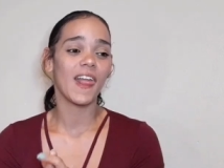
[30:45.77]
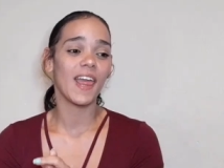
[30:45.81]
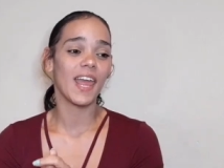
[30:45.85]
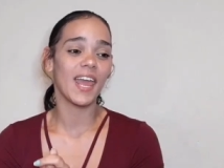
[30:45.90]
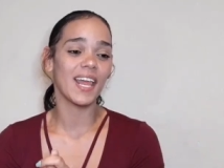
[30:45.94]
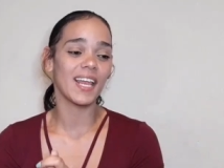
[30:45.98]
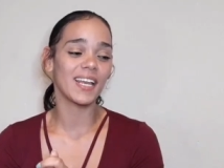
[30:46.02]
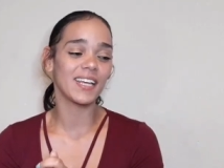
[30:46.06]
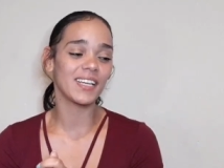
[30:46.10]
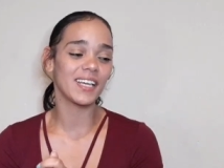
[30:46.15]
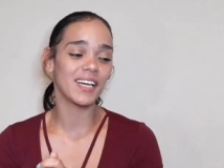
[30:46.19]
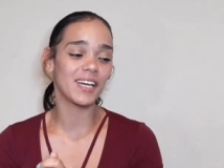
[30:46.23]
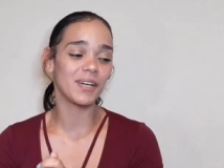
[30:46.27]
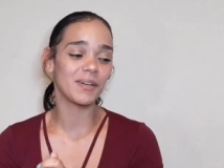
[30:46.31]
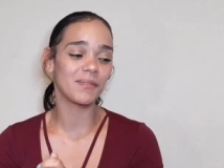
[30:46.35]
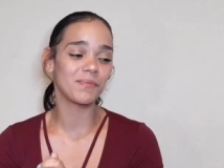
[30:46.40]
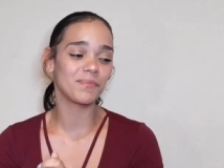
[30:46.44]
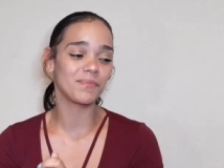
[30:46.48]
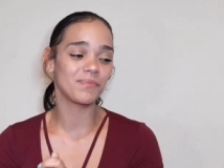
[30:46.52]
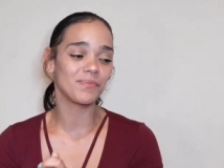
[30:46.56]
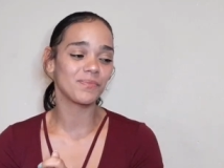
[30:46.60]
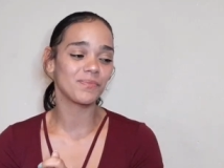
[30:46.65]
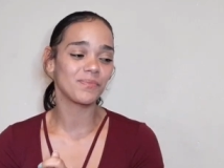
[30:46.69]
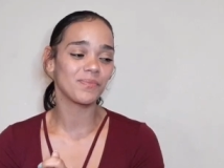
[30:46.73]
And
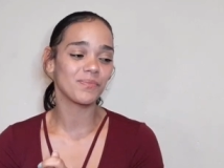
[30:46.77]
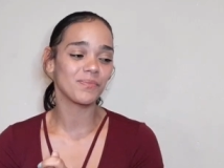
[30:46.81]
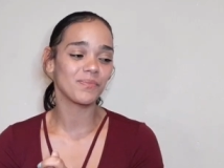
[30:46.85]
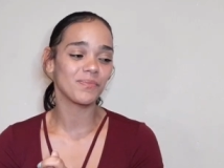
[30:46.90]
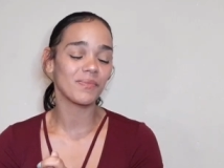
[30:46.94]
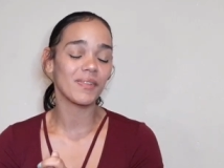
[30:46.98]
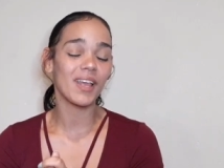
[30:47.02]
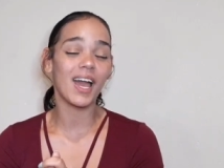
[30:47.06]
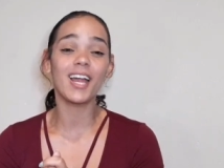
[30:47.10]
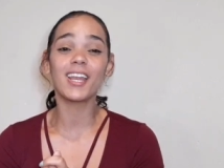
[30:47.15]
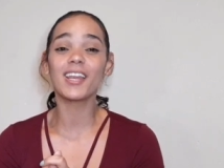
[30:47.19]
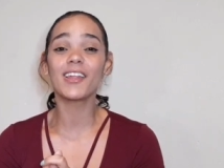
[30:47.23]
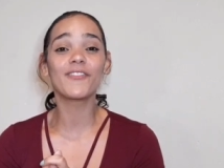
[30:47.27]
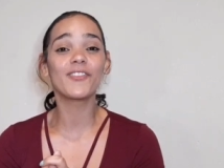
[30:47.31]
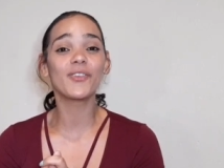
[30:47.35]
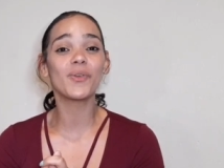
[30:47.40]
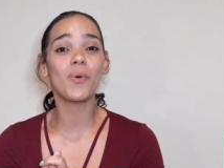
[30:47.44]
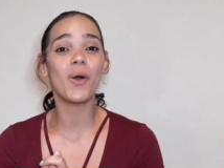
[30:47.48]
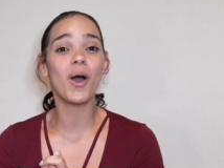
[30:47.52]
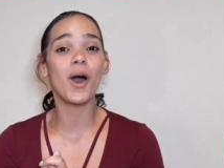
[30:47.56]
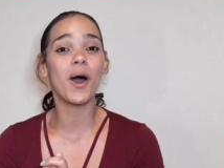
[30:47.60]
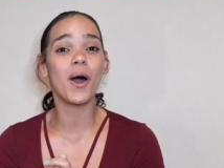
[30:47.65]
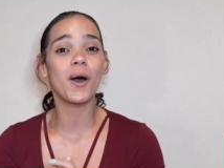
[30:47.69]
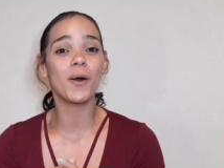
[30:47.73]
um, I love
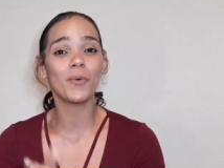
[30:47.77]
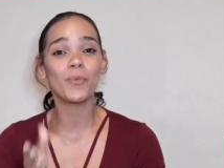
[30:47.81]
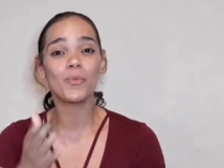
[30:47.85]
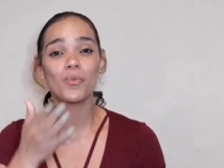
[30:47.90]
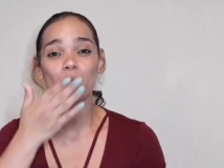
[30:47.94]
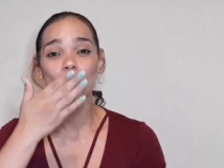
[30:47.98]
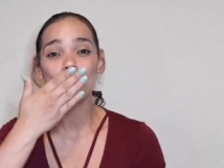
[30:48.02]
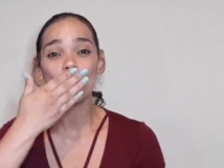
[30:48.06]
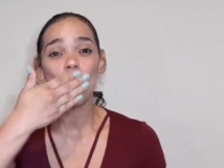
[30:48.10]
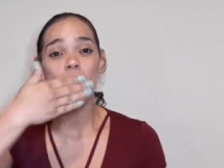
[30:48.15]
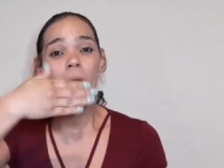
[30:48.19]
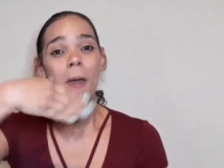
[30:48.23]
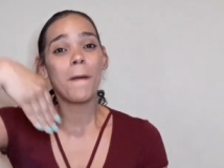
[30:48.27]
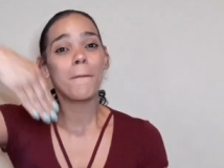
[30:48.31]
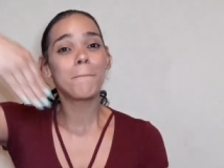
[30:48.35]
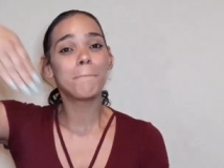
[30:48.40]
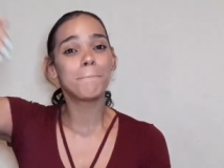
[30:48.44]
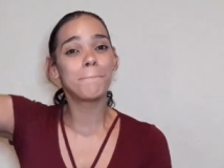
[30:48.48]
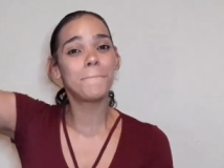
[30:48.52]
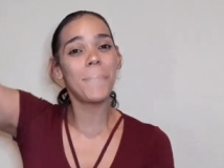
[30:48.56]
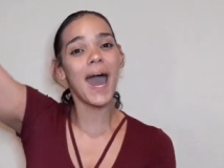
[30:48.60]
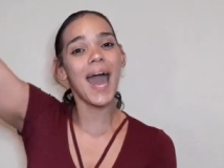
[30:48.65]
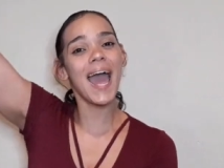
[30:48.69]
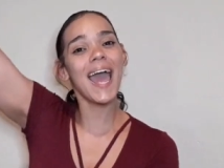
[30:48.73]
you all.
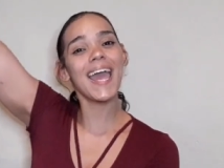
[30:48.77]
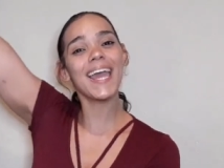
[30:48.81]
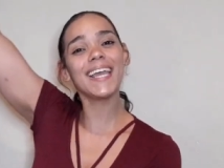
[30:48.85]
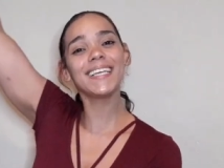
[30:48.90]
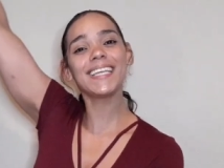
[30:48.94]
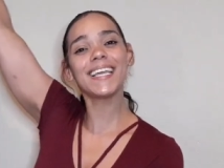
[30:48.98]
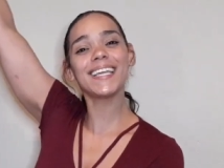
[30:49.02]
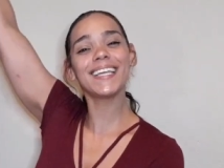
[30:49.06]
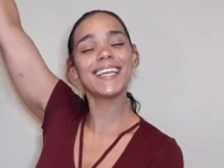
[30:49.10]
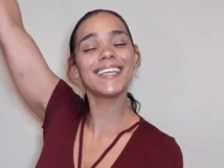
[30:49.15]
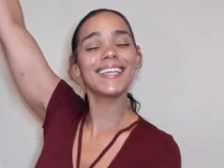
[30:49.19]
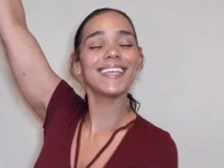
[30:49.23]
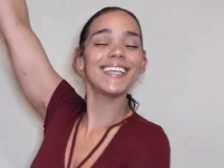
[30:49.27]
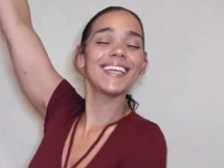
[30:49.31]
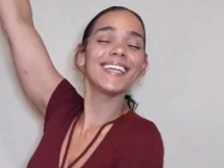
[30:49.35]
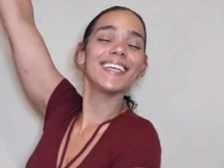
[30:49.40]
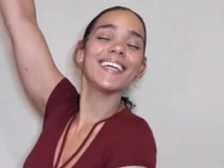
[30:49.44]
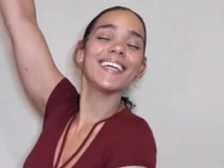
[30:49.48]
Bye!